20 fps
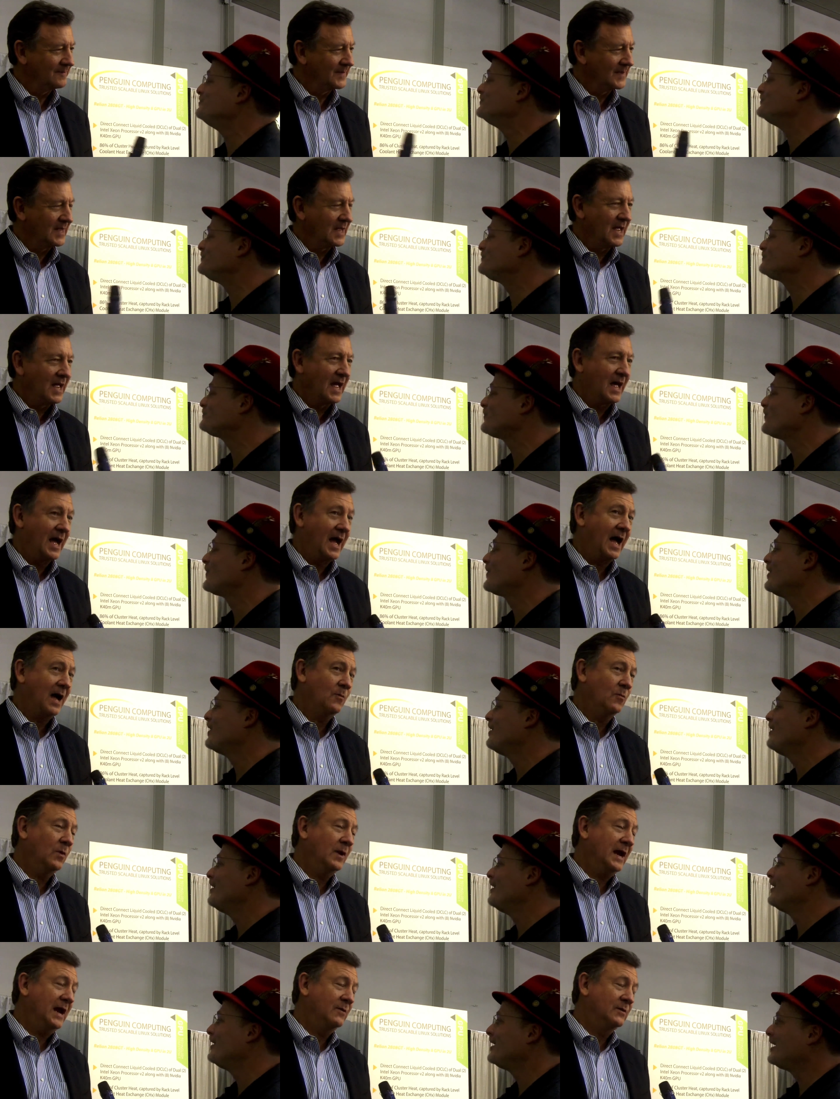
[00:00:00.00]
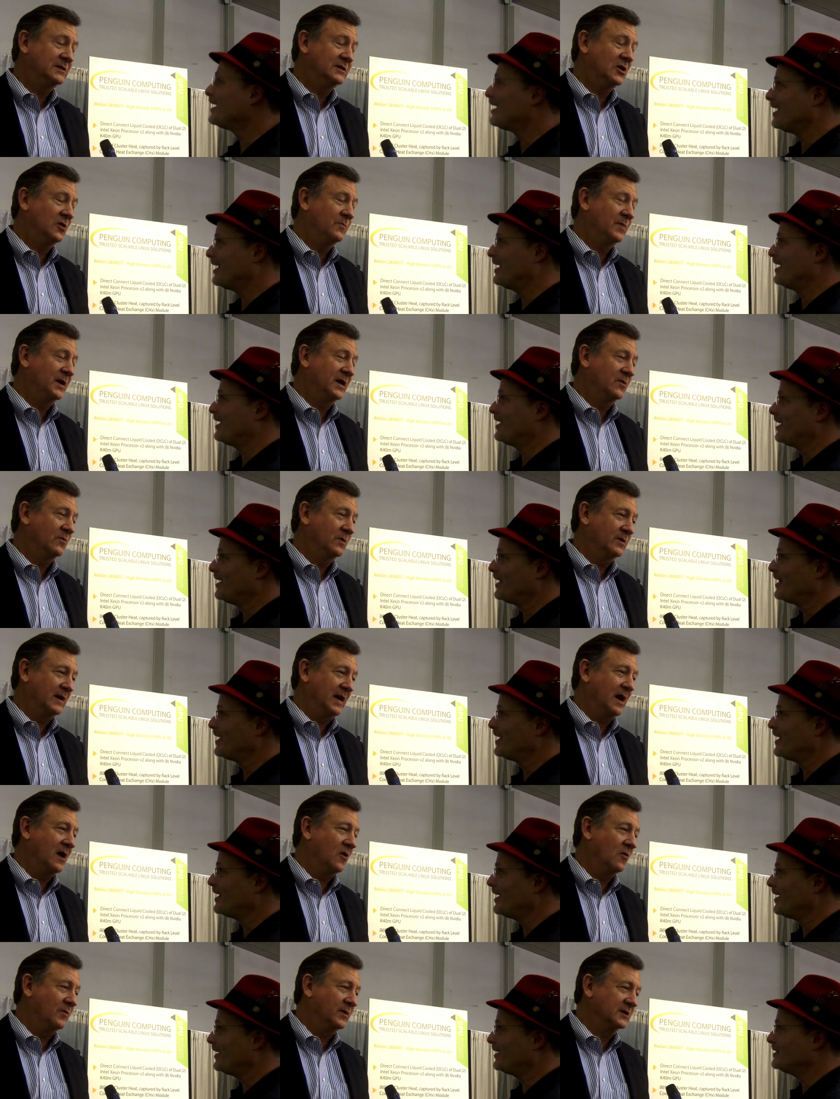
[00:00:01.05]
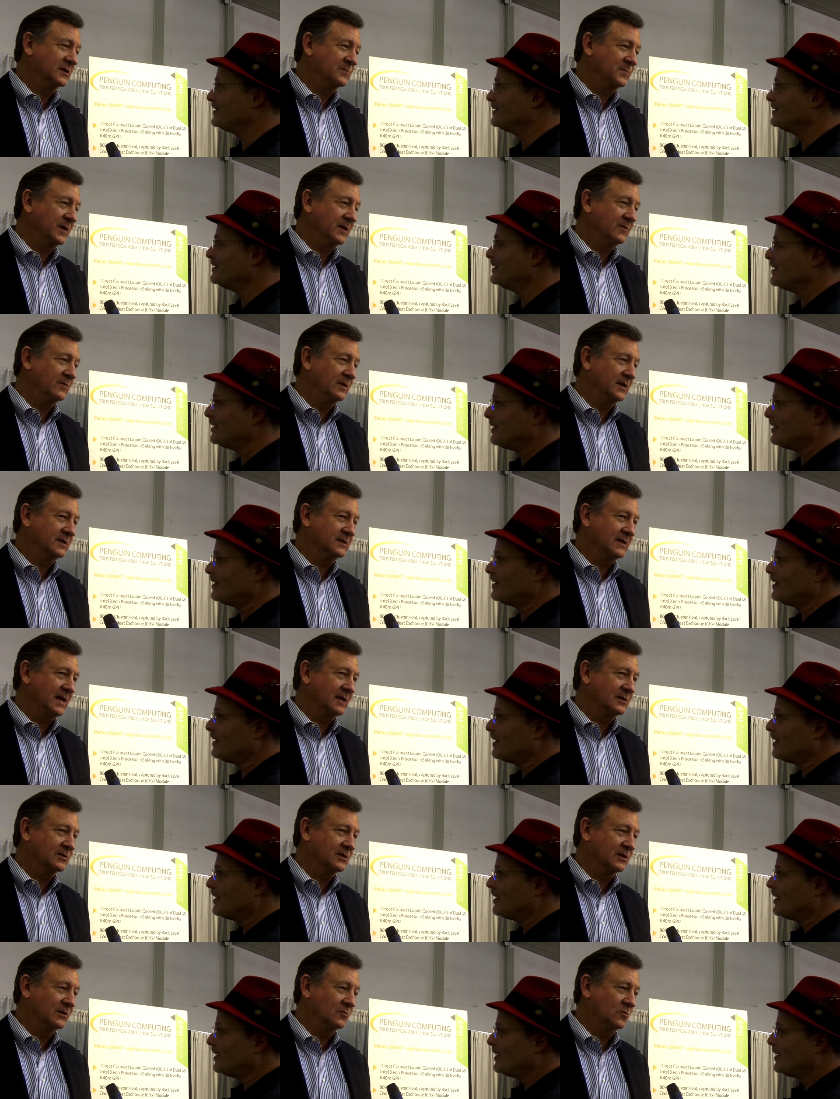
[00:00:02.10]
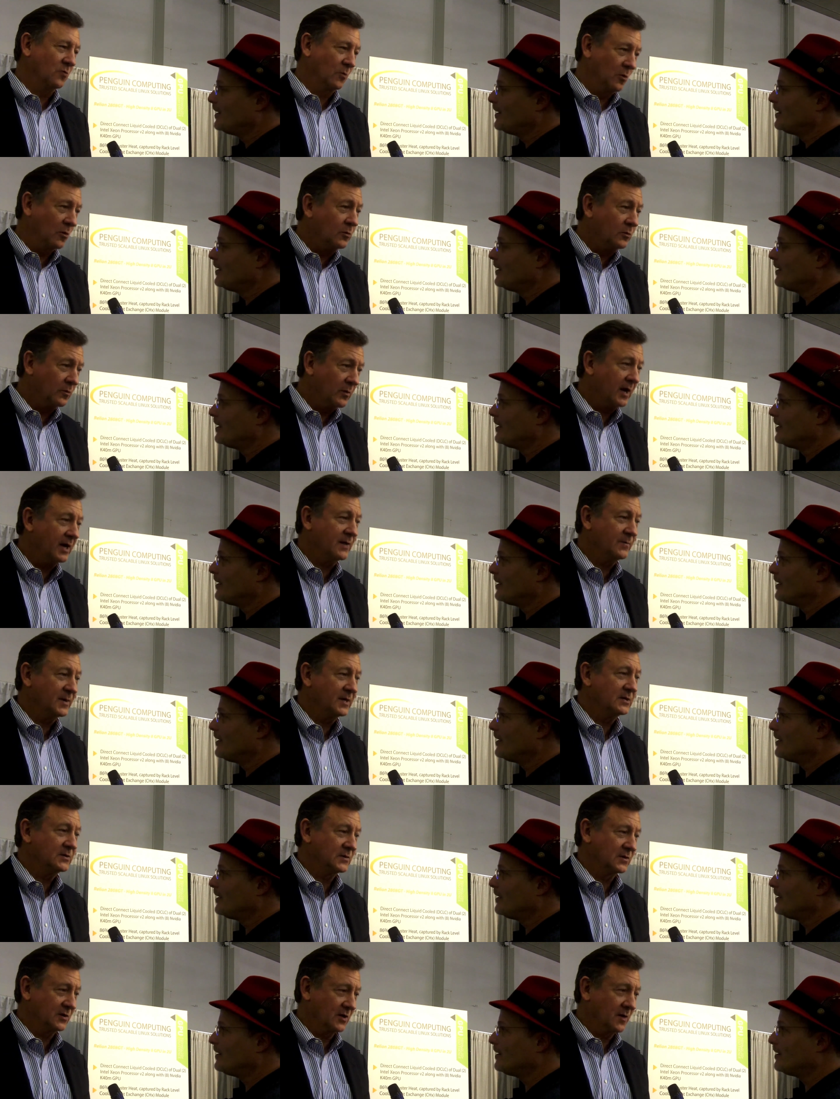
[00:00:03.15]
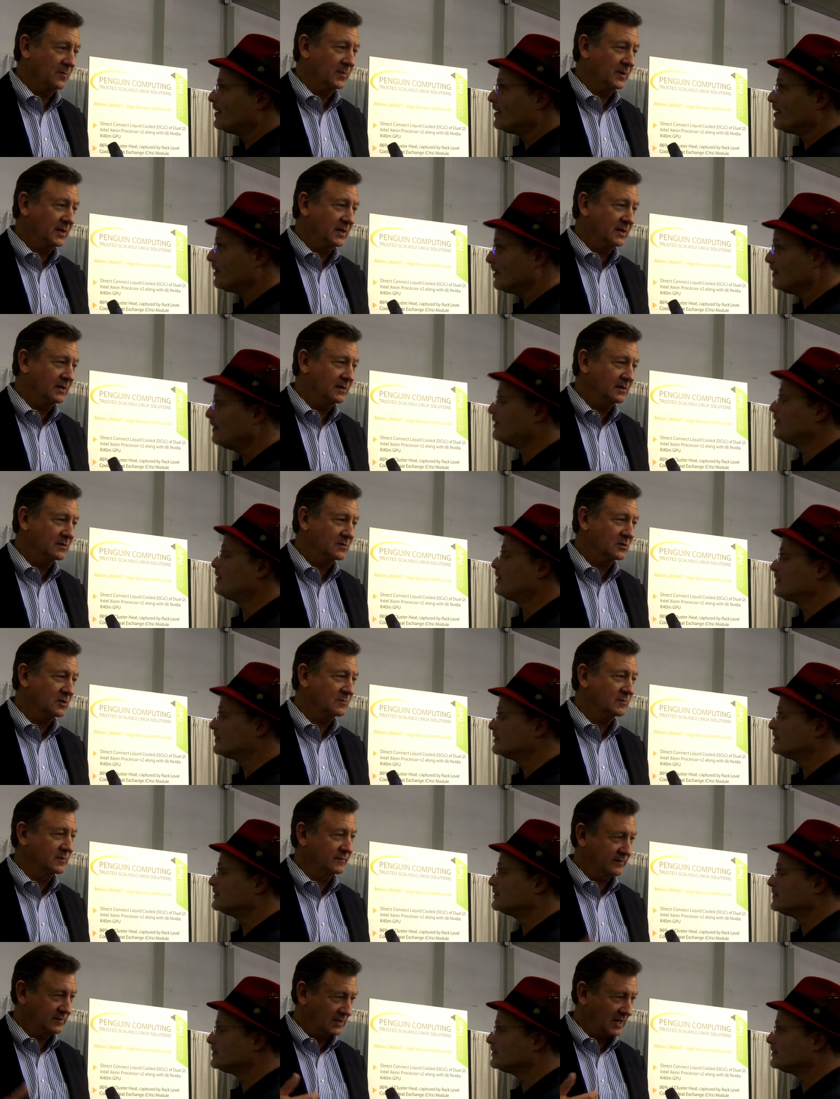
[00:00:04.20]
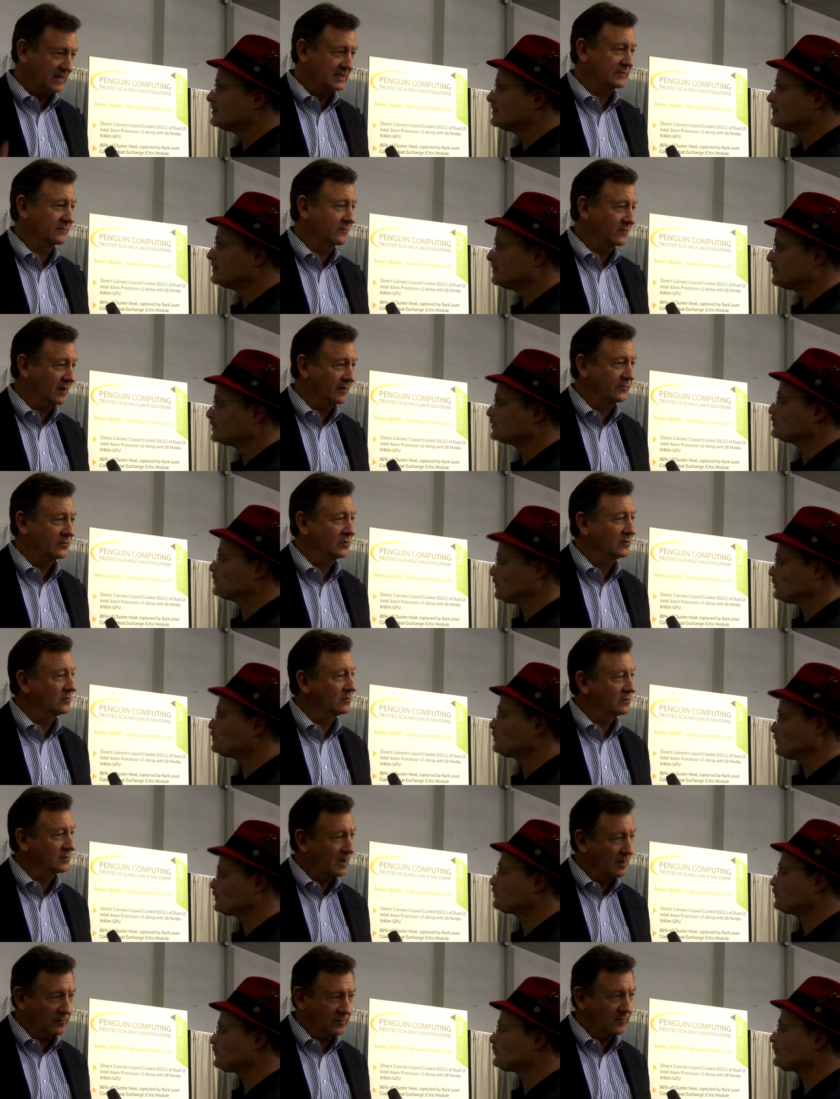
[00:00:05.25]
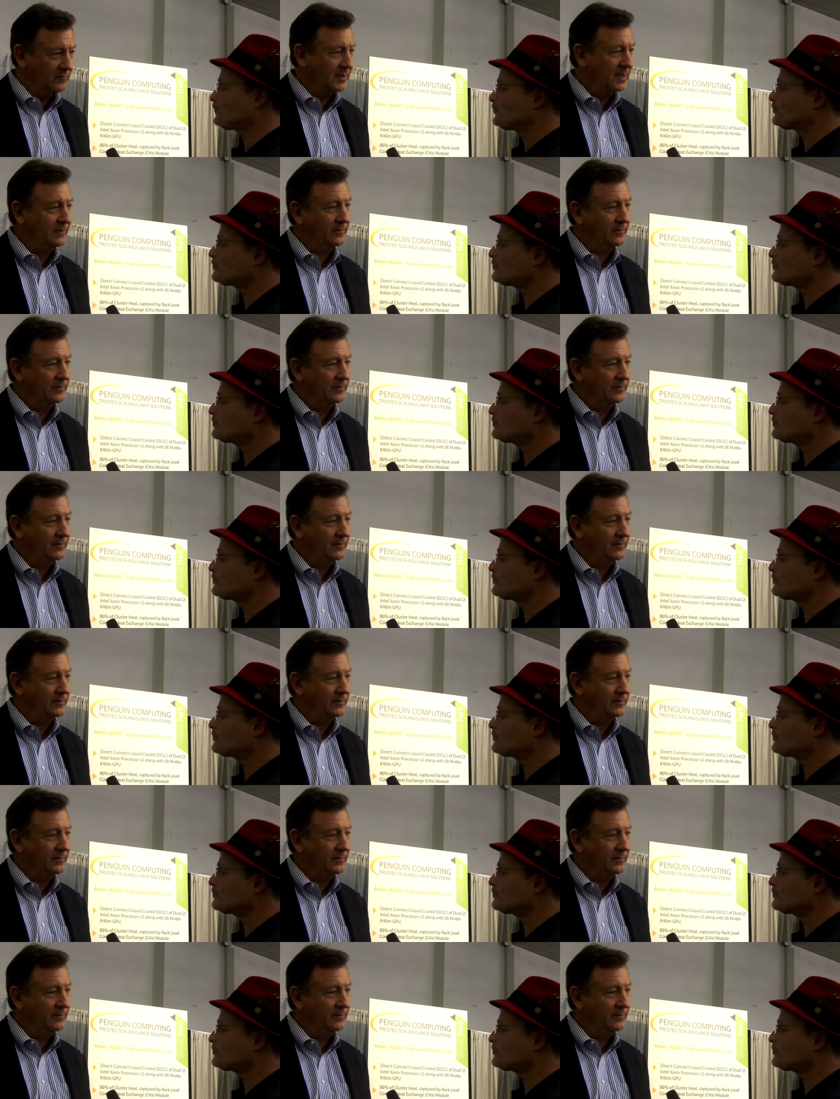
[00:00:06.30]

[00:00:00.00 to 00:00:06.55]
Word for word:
Speaker 1: them? what I would tell Penguin now, because Penguin has actually grown quite a bit as a company yeah. in terms of the size of the revenue, number of